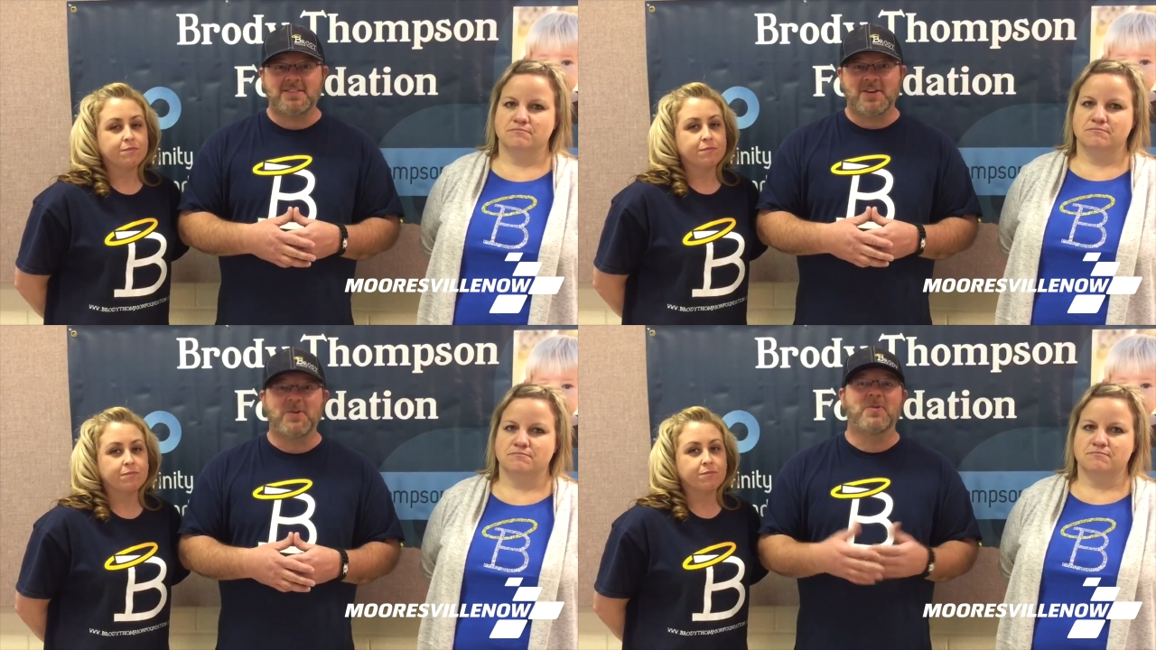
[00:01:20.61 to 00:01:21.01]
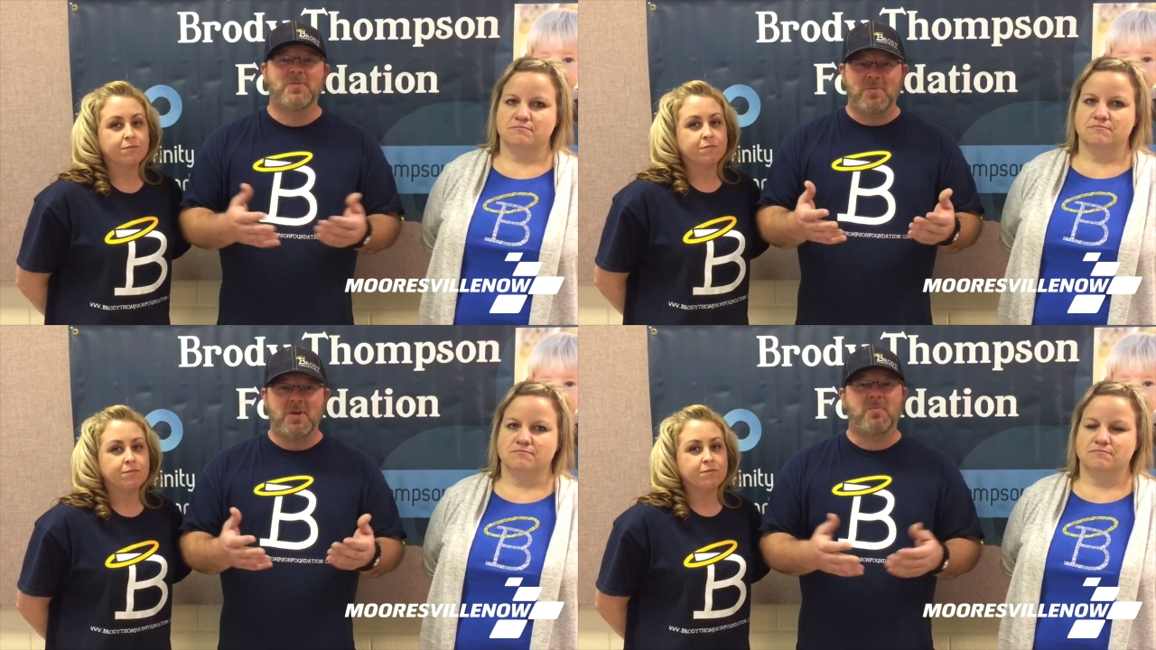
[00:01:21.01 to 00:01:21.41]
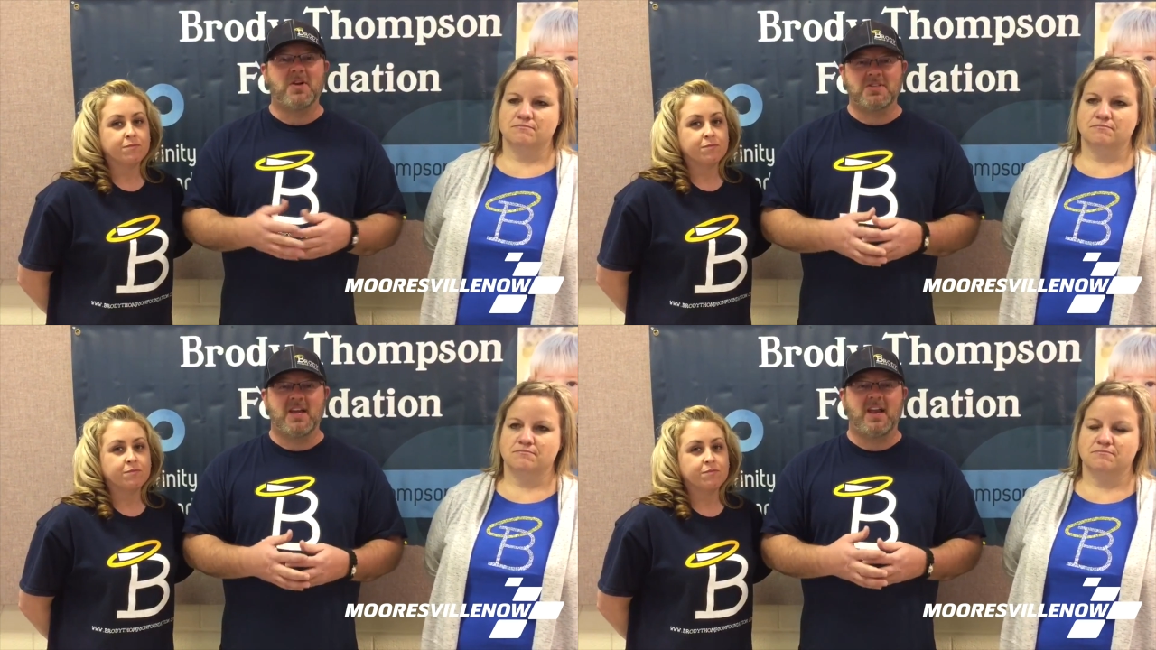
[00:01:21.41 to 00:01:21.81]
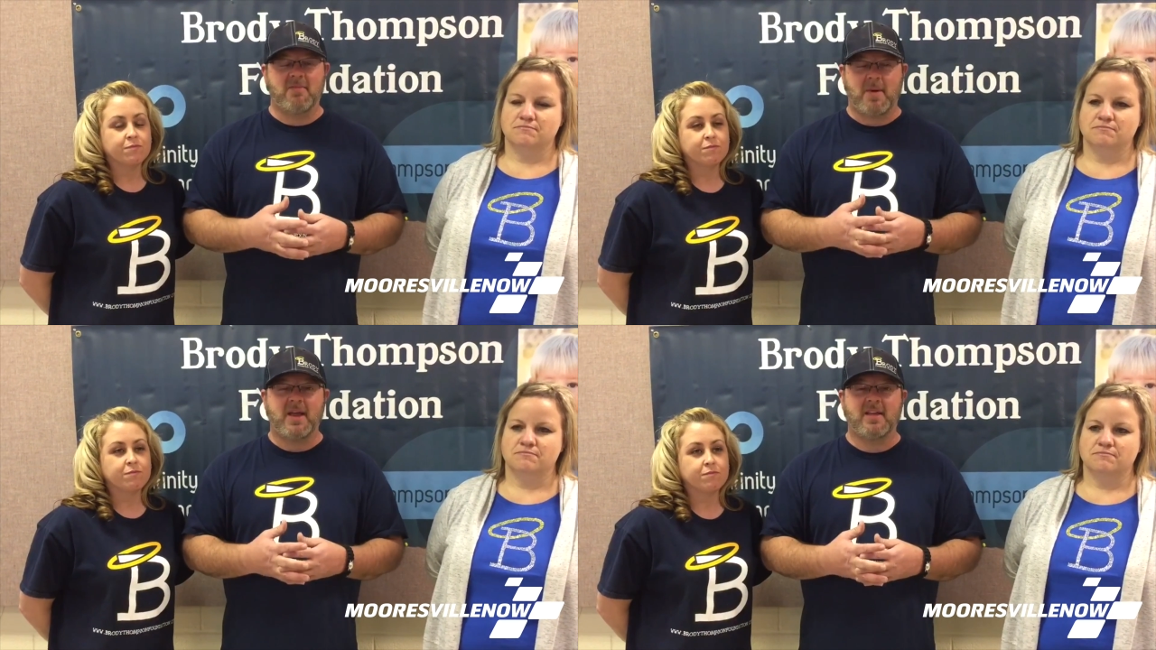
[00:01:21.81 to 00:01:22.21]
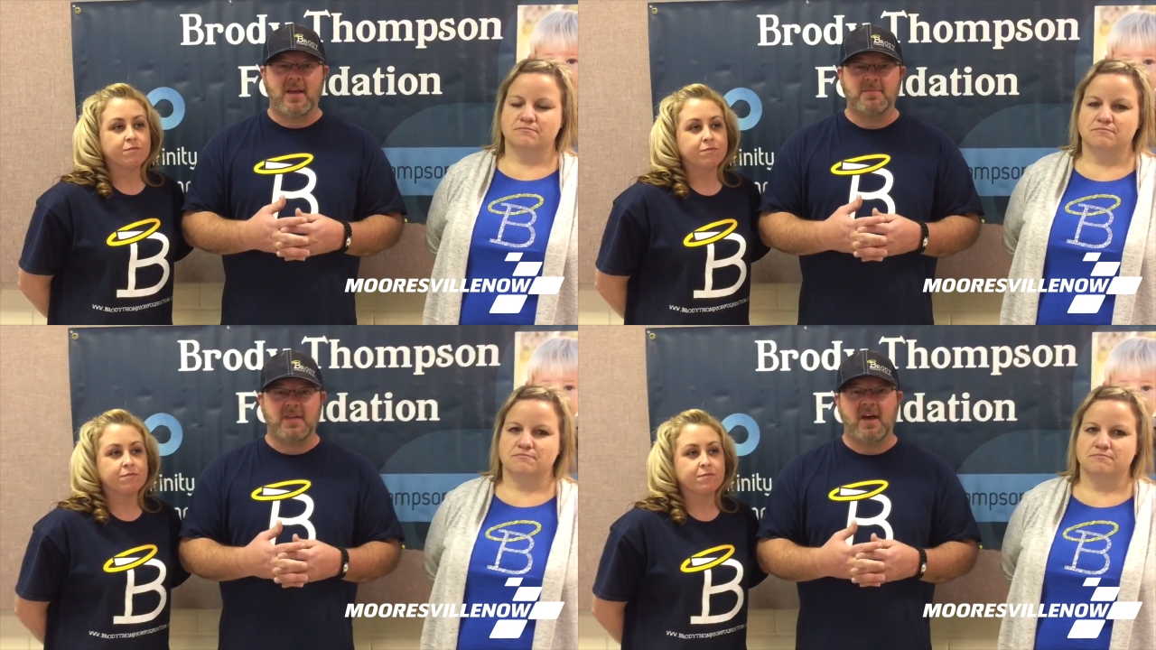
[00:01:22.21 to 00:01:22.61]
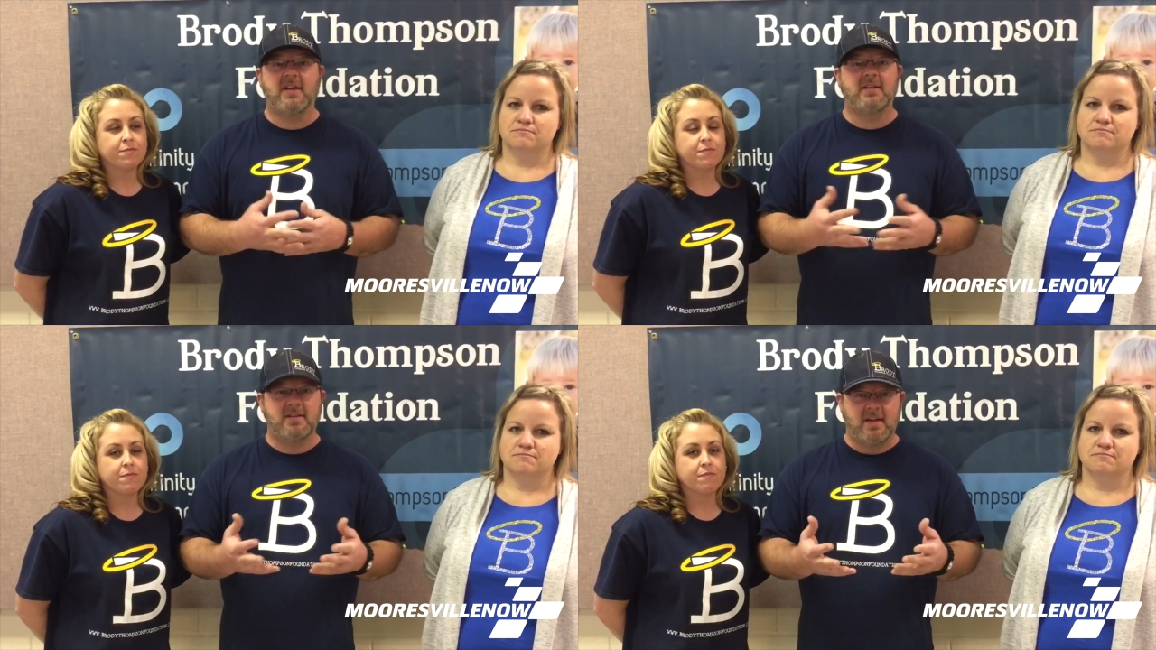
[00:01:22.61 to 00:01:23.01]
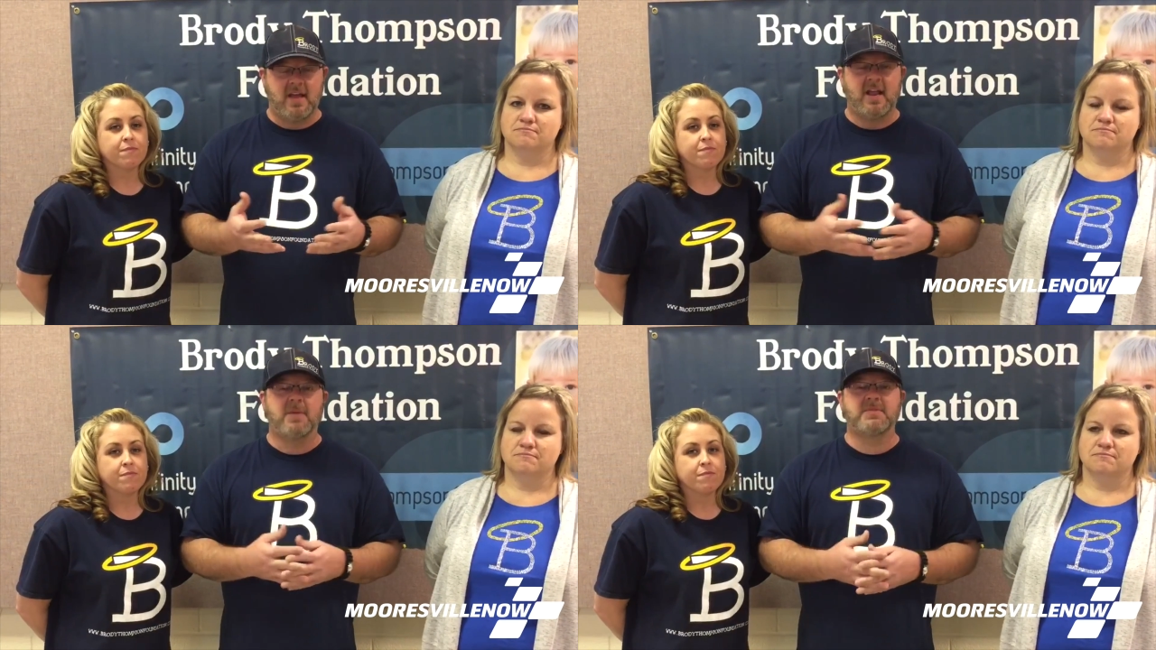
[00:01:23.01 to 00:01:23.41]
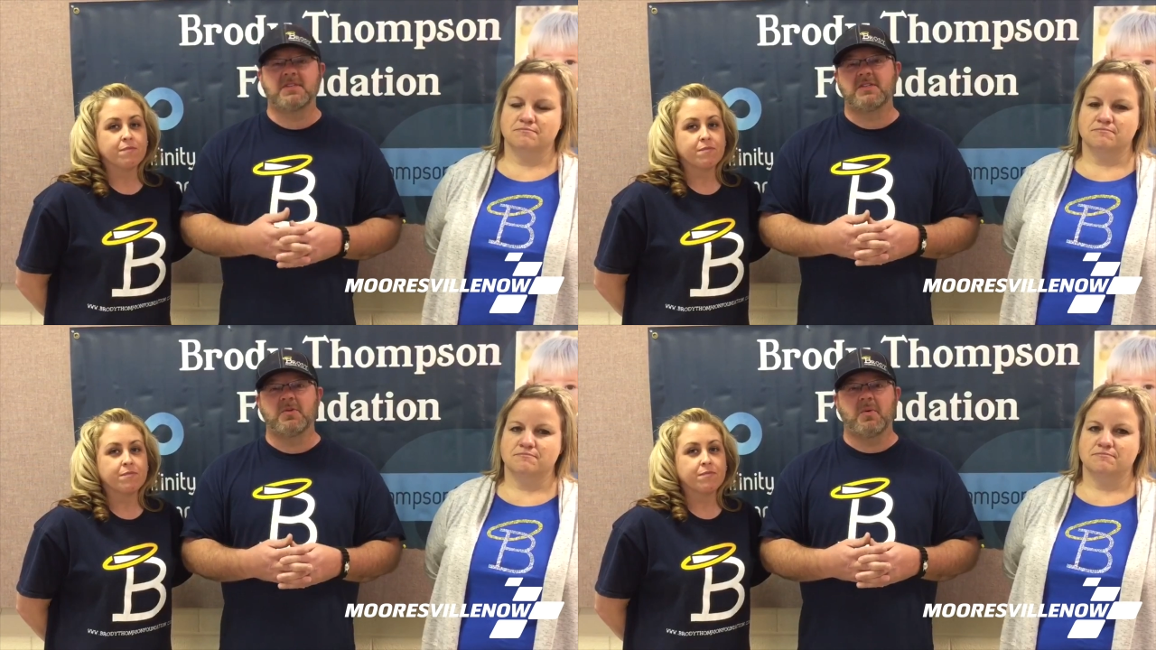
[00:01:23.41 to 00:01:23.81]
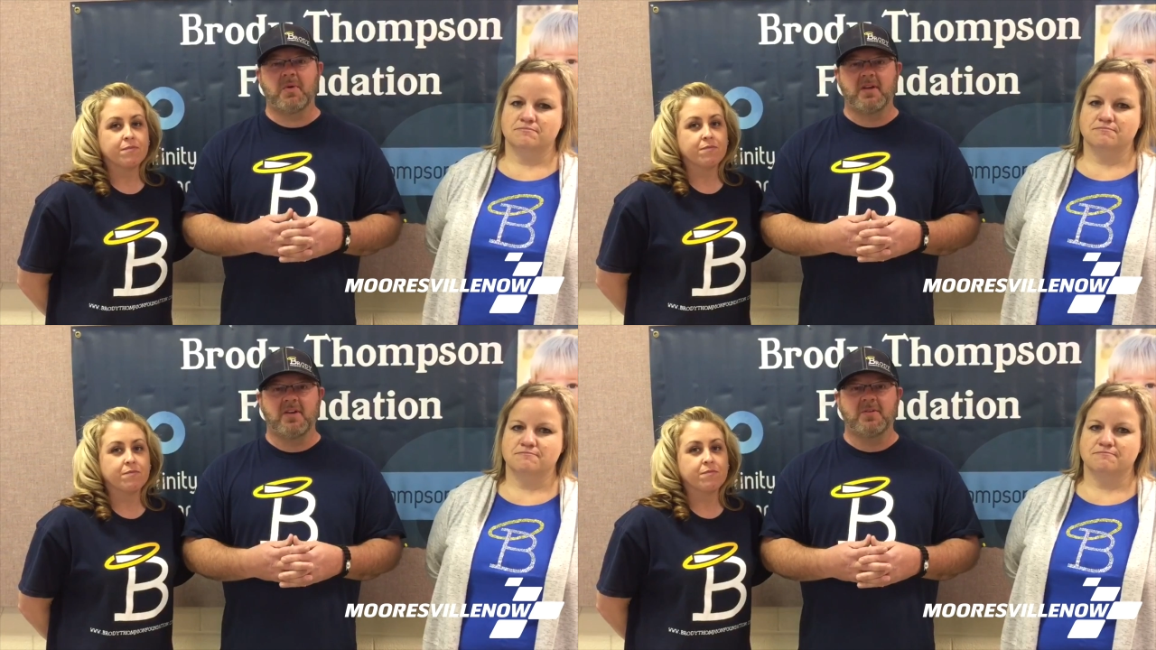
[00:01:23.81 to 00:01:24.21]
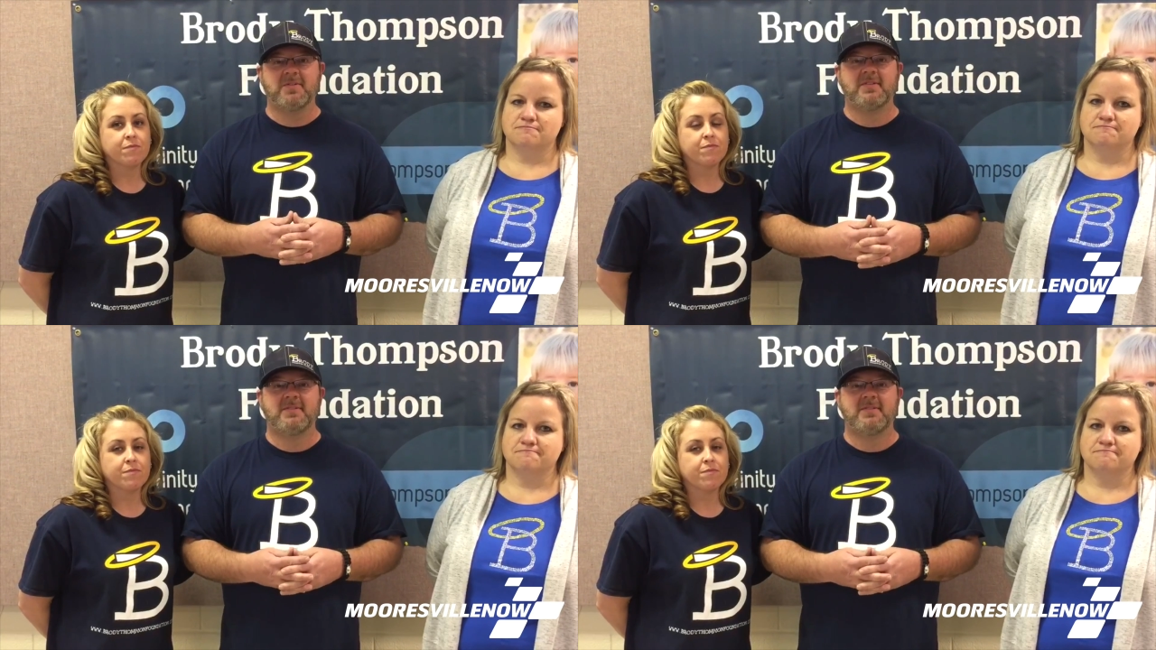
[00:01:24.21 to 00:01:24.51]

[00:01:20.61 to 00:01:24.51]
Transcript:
Speaker 1: So we appreciate everybody that comes out and helps us do what we can do.